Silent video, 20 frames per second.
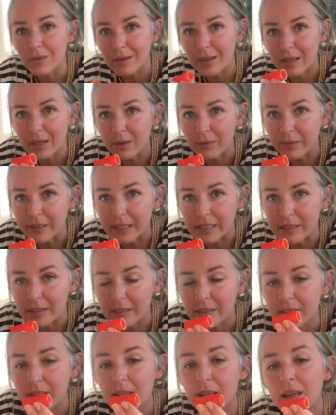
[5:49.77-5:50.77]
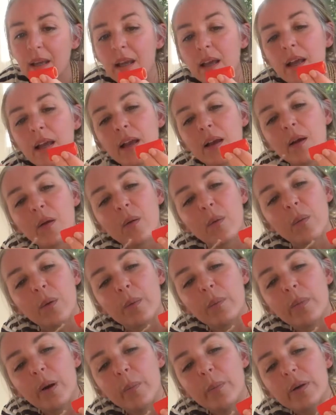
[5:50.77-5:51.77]
Get our red,
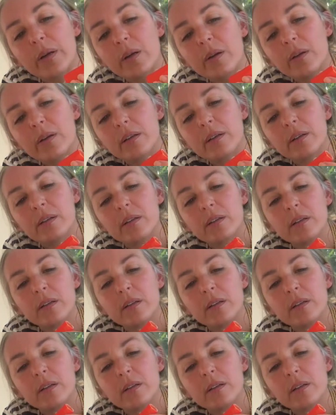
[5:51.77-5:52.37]
pop it on.